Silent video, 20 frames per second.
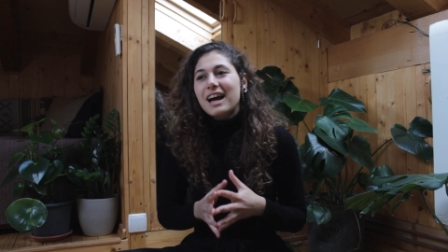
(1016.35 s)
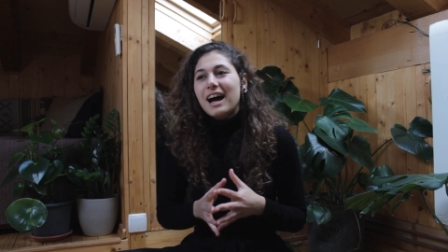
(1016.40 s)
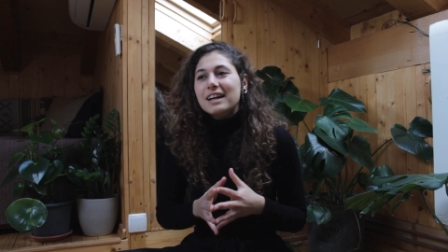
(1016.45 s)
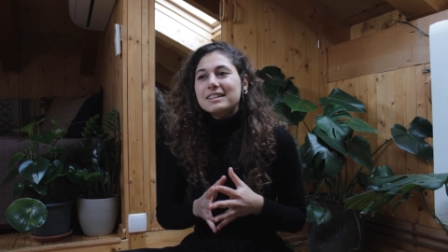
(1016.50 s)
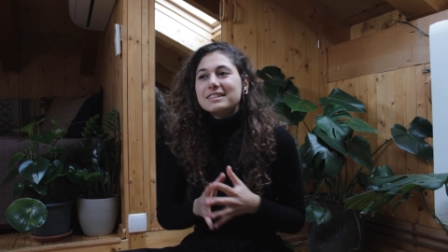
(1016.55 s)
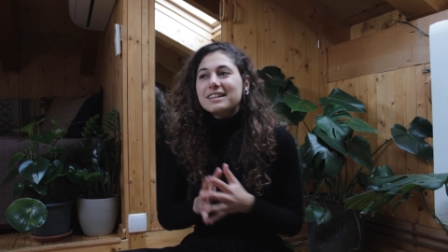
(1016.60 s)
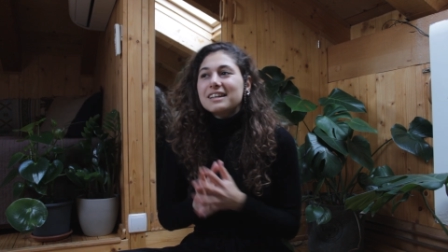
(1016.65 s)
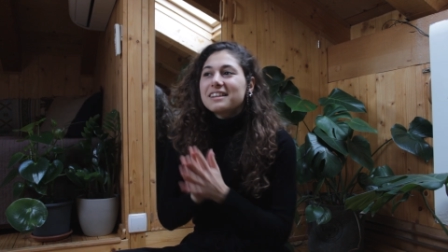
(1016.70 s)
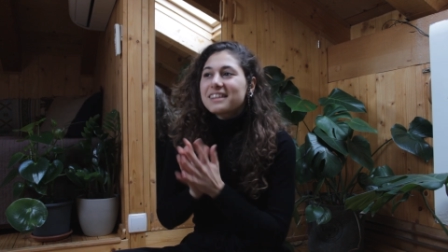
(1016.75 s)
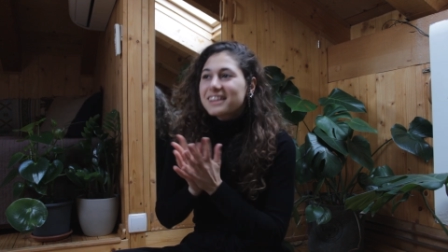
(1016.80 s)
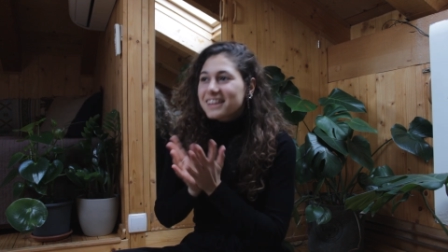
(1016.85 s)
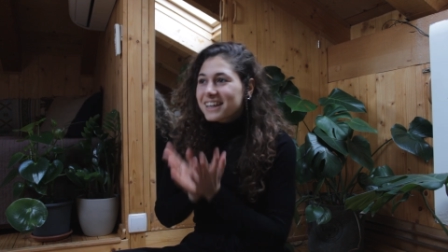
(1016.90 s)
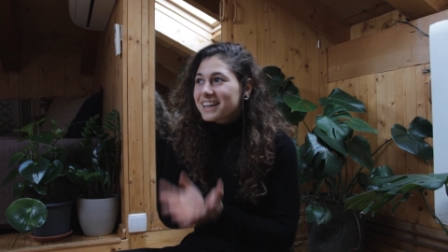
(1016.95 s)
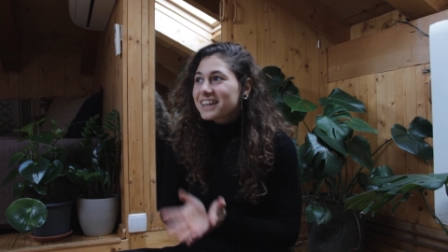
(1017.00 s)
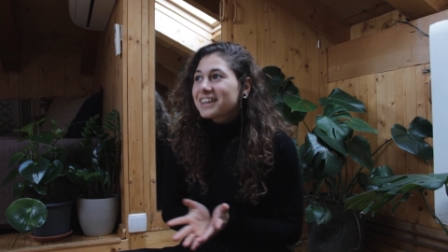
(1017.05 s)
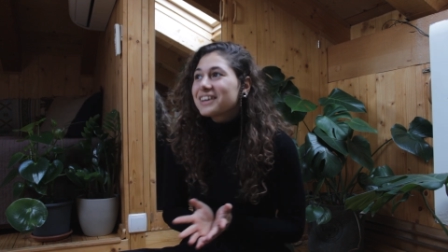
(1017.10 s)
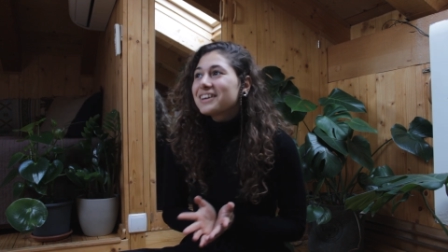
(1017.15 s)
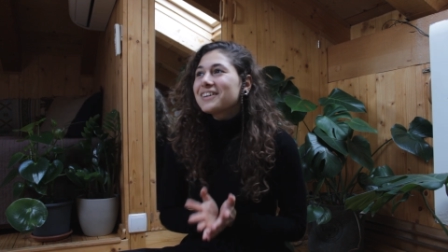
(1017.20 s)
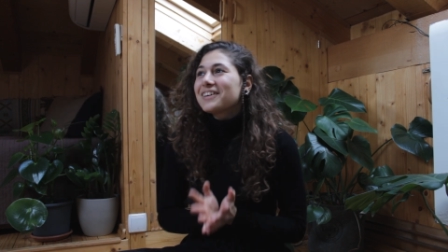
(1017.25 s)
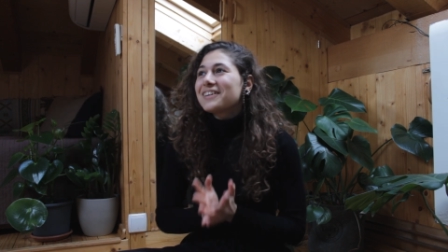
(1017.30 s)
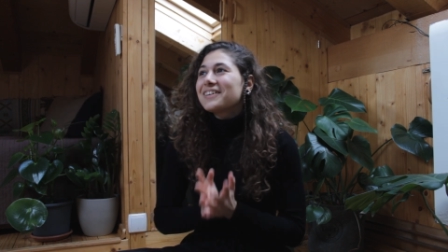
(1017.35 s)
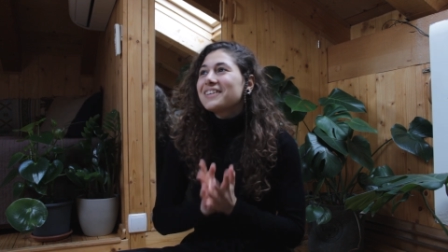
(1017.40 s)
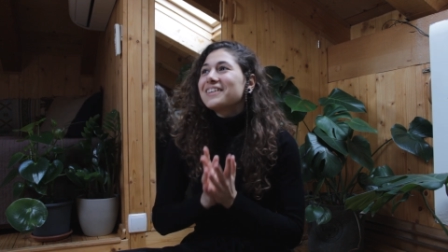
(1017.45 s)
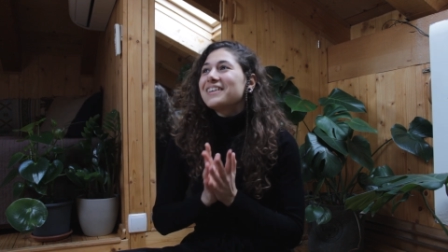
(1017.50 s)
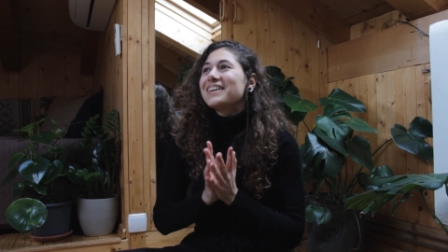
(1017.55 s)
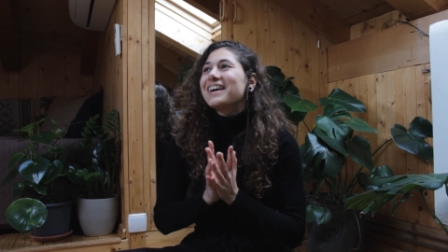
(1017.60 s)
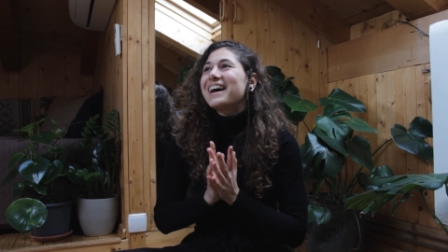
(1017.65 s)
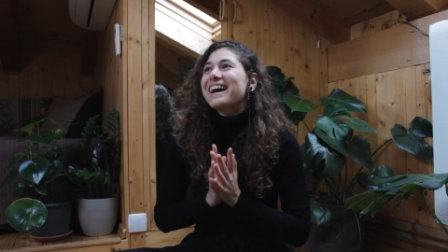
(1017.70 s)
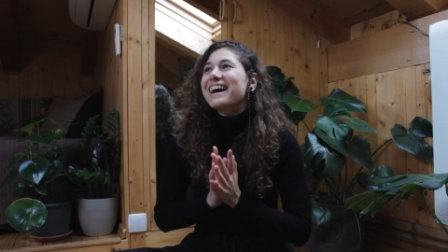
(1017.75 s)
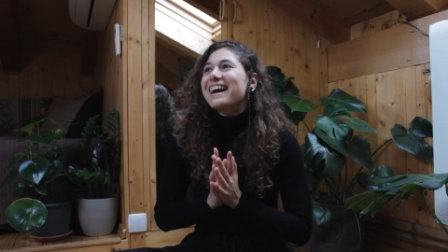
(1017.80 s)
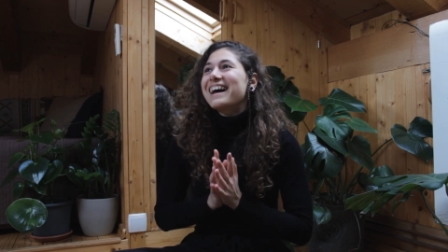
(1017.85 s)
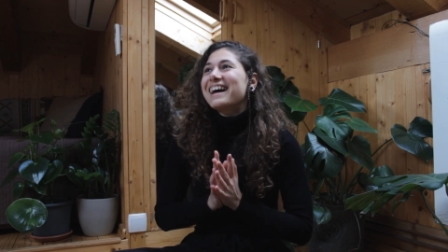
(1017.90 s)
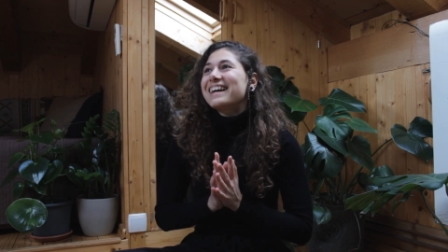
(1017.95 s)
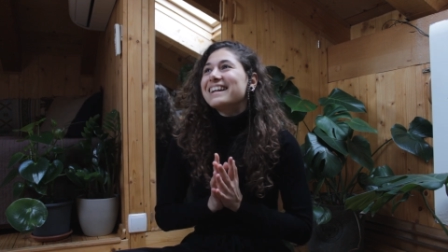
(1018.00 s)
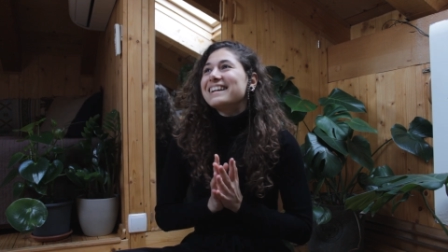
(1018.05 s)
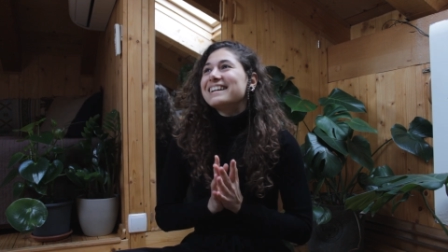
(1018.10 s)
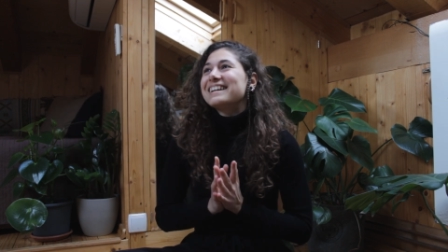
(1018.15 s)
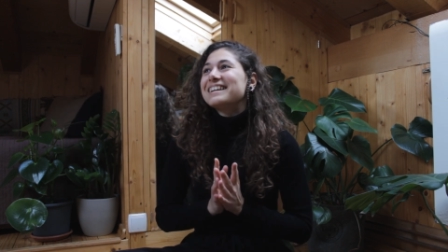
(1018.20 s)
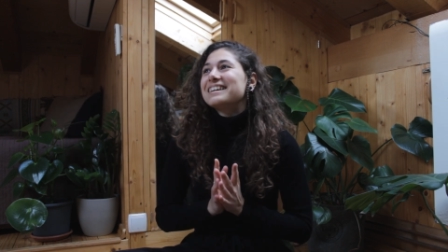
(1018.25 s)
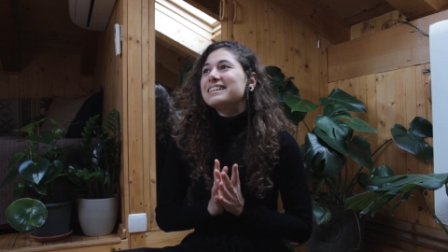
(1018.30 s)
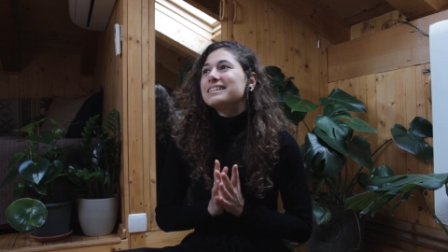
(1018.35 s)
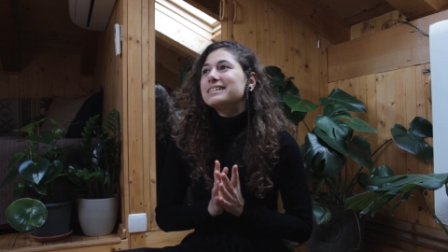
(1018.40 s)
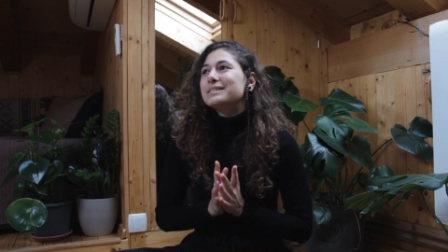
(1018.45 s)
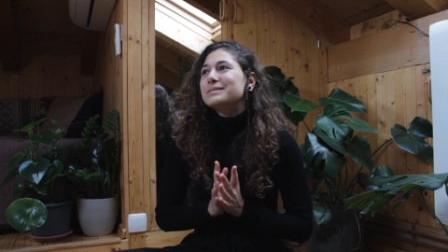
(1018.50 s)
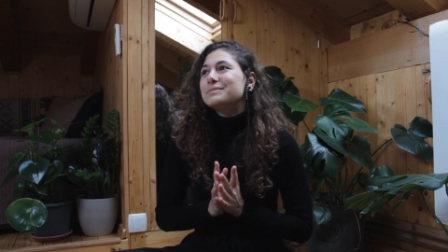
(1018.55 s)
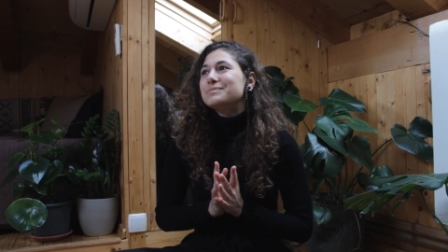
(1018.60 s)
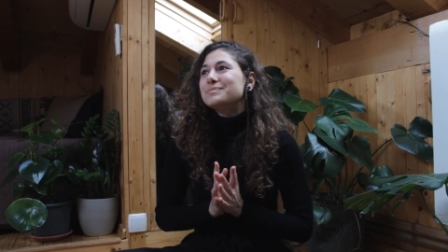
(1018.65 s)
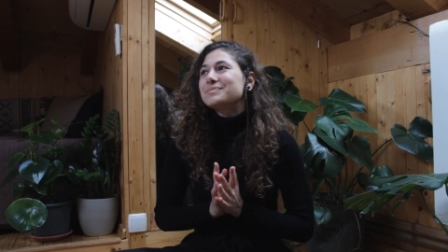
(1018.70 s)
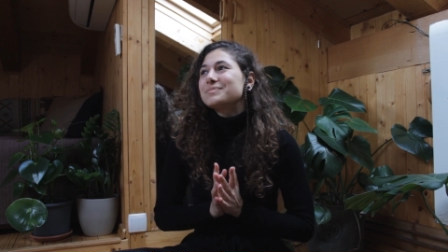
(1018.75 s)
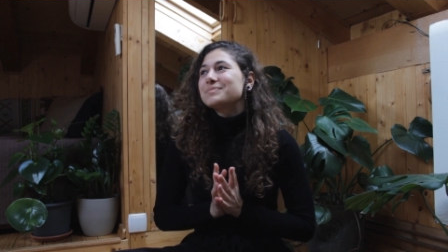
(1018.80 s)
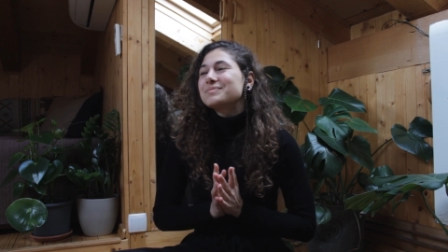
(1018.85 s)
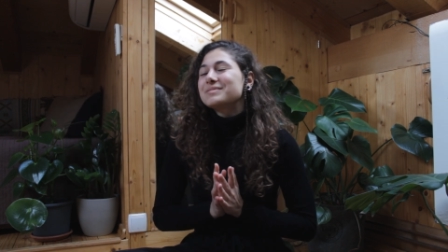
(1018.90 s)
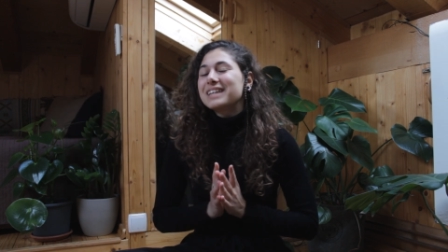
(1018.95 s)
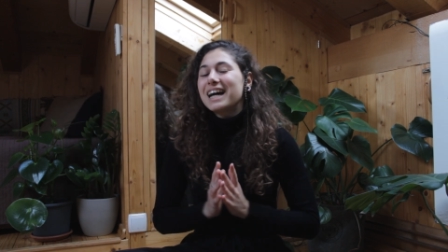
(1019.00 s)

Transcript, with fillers: I say thank you and um,